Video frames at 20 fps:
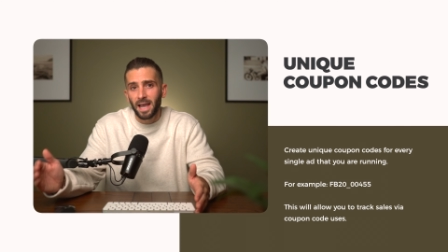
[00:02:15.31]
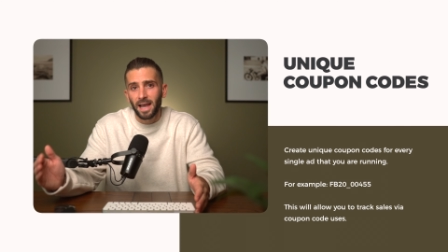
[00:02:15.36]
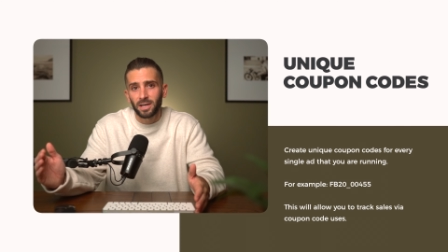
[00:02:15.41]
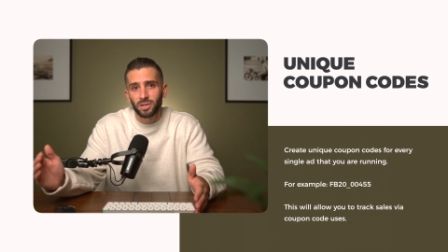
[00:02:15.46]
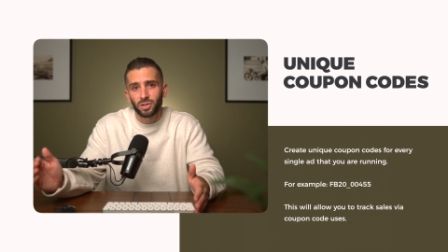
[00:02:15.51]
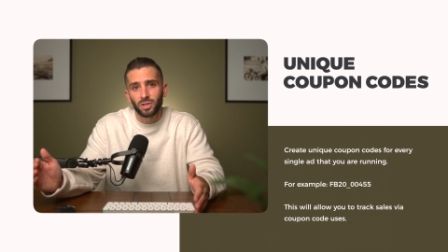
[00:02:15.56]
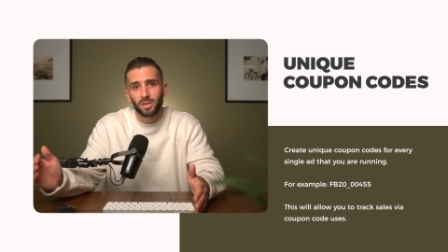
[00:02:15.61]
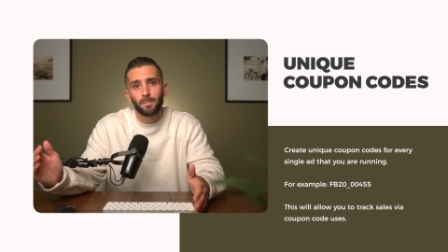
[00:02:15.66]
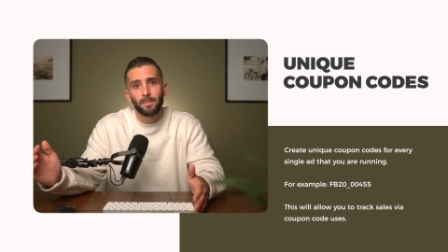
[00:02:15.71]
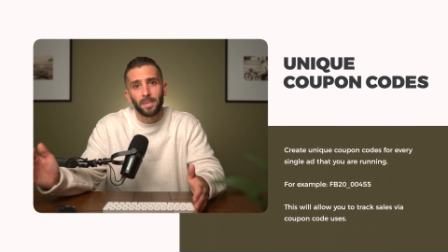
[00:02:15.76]

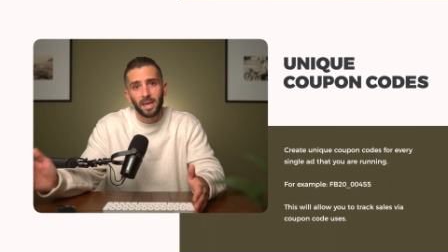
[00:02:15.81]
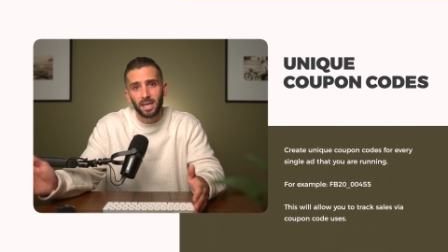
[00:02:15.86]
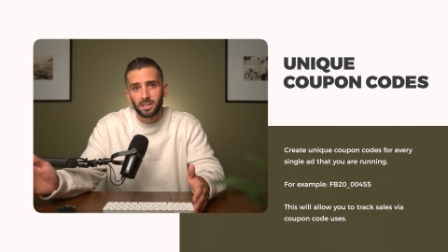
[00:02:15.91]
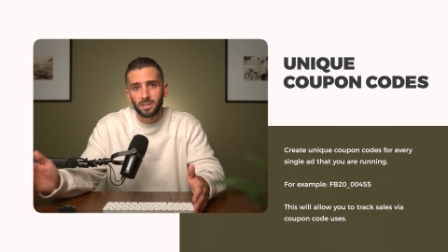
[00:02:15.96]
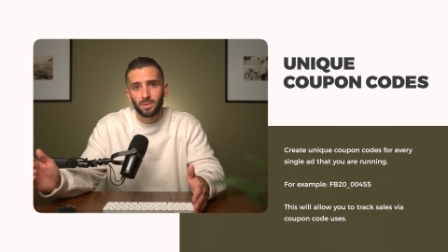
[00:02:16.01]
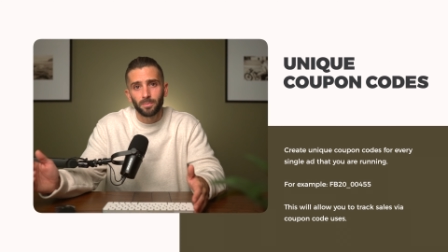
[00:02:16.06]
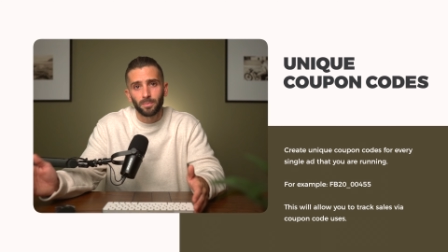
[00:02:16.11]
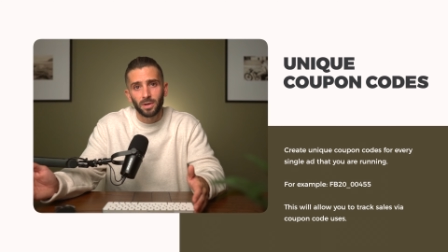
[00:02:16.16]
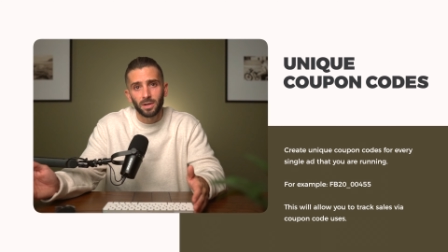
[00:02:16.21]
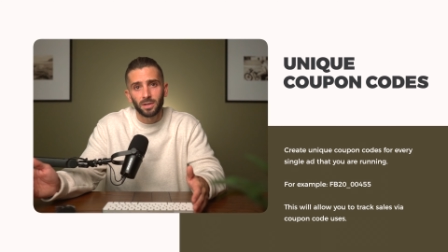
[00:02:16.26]
actually
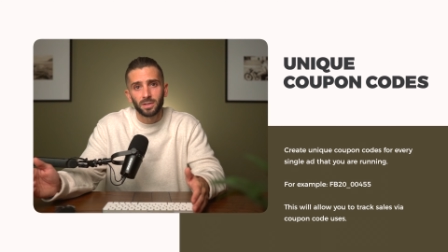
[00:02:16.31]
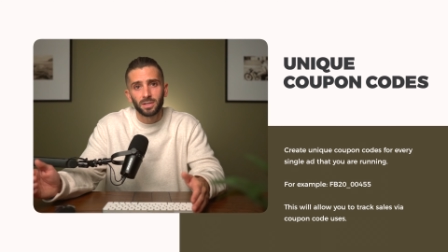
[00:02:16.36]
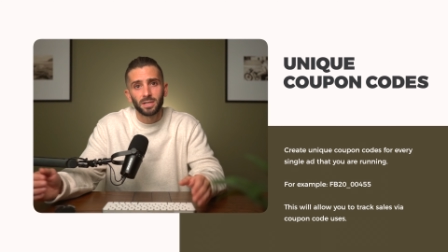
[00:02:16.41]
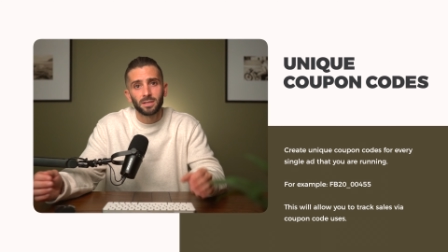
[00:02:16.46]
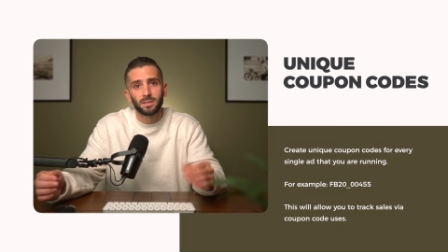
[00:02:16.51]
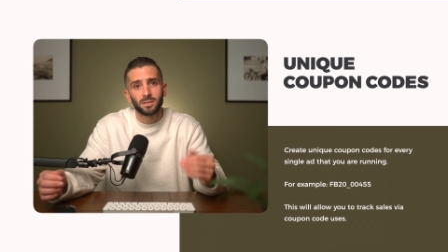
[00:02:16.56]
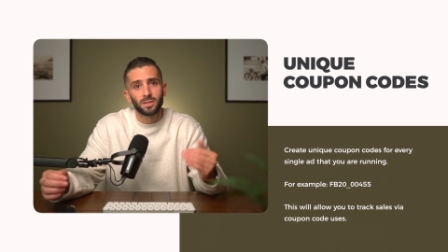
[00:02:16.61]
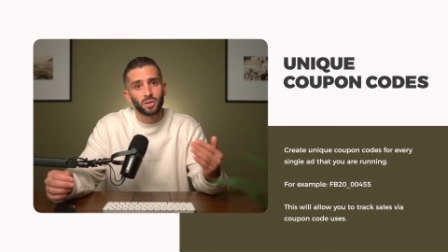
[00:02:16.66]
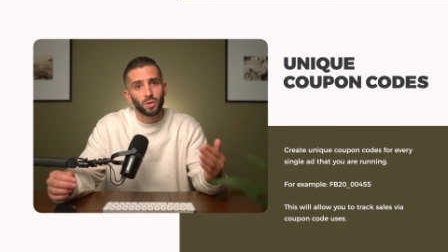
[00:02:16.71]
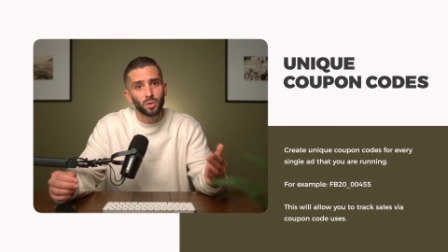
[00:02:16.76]
makes a
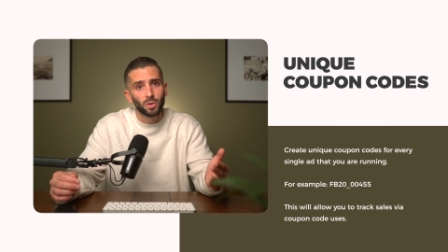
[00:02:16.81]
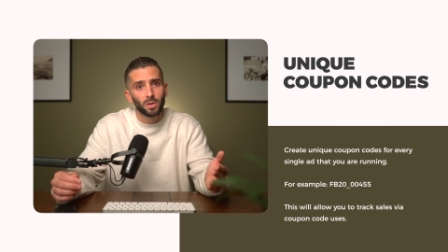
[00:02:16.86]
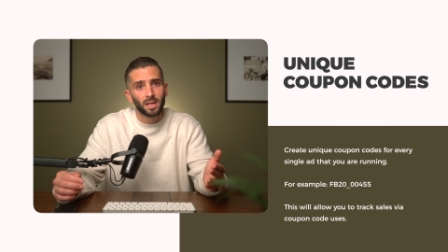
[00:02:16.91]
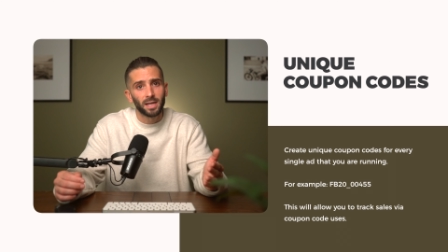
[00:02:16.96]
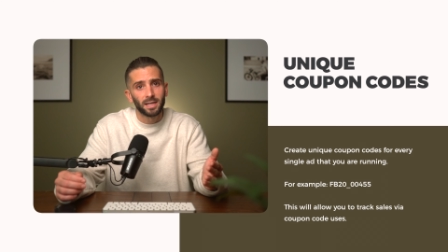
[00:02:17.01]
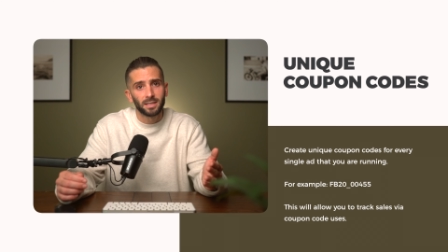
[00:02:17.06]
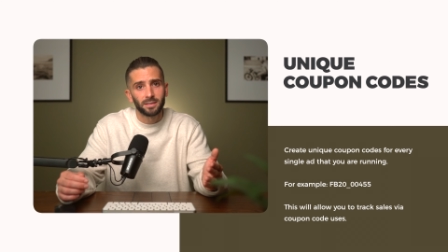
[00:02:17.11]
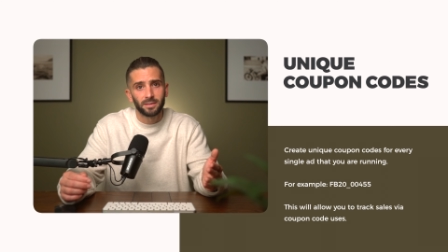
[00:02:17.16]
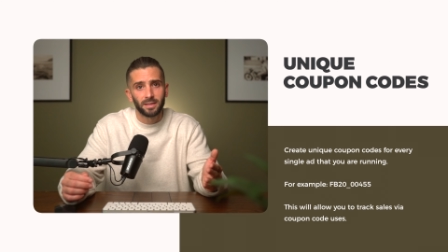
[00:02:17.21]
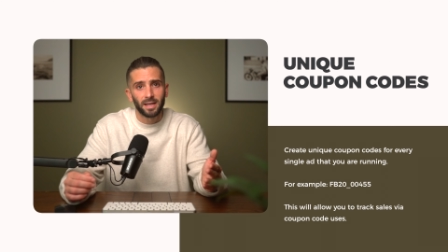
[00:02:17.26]
purchase
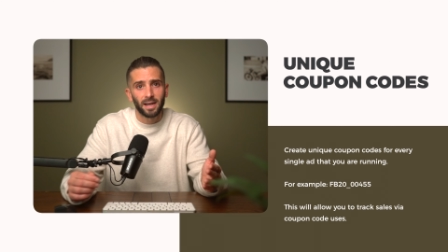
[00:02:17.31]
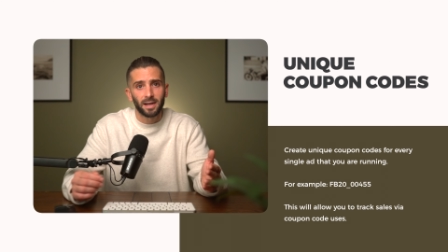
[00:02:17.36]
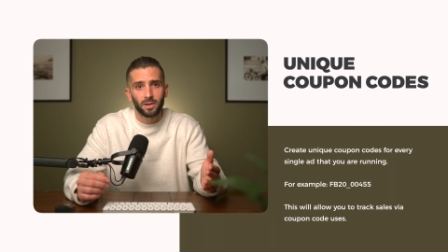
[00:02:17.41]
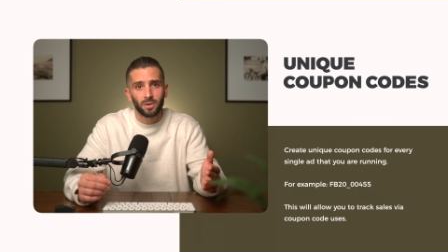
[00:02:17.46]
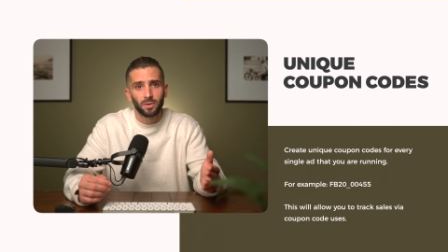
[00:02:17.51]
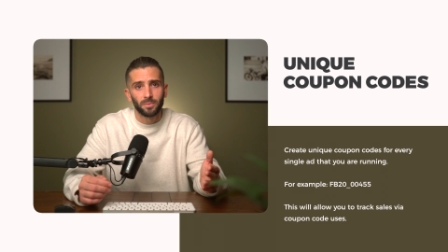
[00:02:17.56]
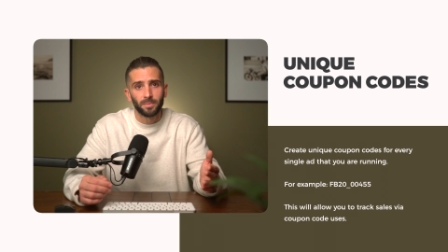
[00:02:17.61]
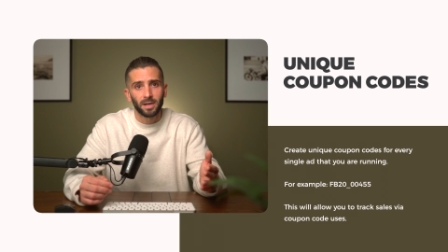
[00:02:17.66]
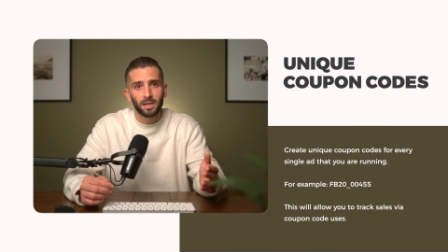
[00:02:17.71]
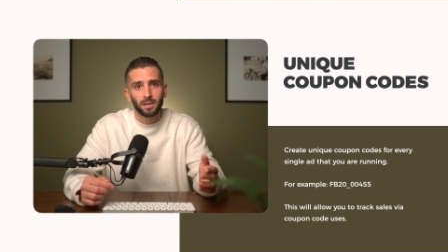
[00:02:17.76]
utilizing that
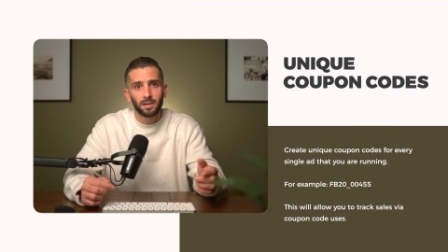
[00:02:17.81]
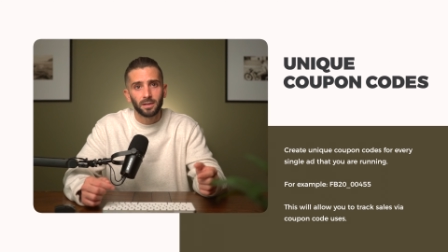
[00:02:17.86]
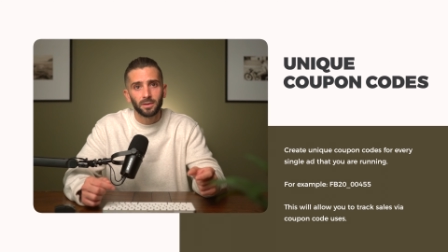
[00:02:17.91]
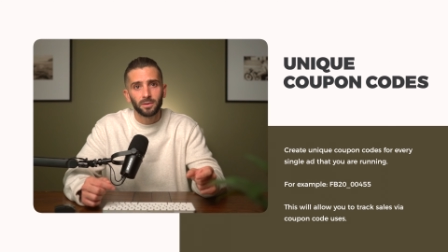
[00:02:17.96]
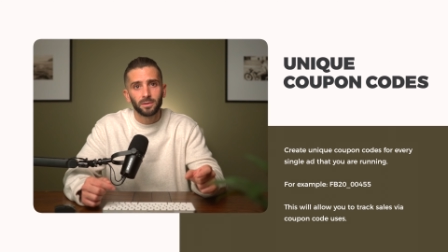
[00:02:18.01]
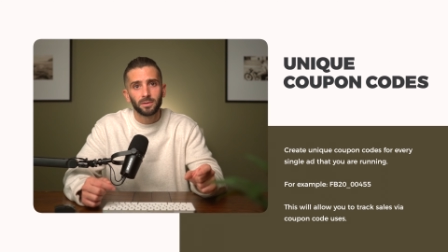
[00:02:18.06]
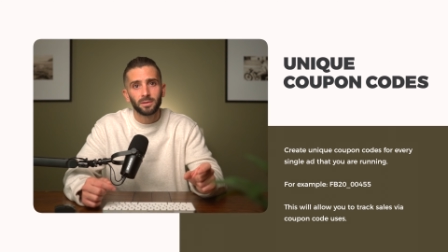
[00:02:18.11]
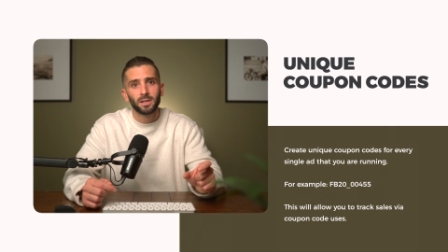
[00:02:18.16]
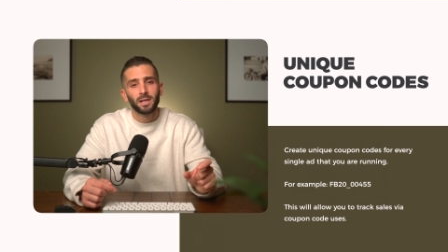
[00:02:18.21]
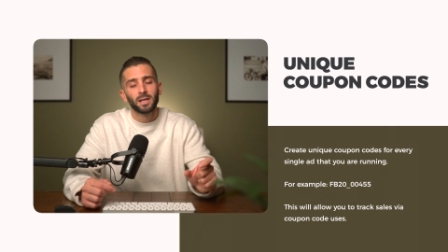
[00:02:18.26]
coupon
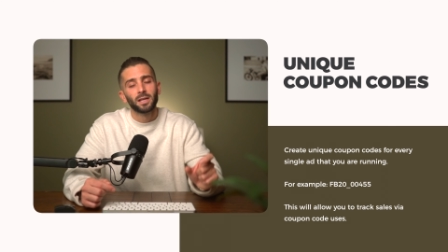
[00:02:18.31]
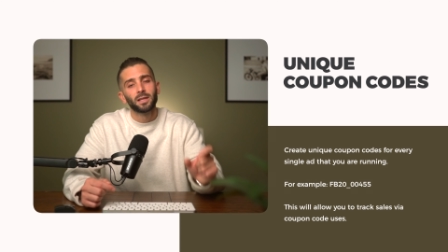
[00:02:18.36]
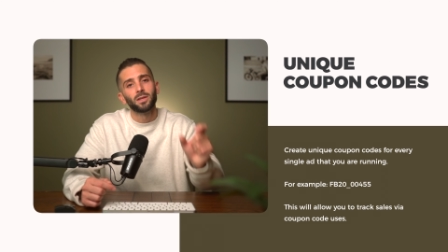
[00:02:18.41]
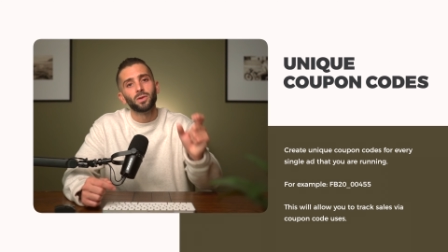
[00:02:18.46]
code,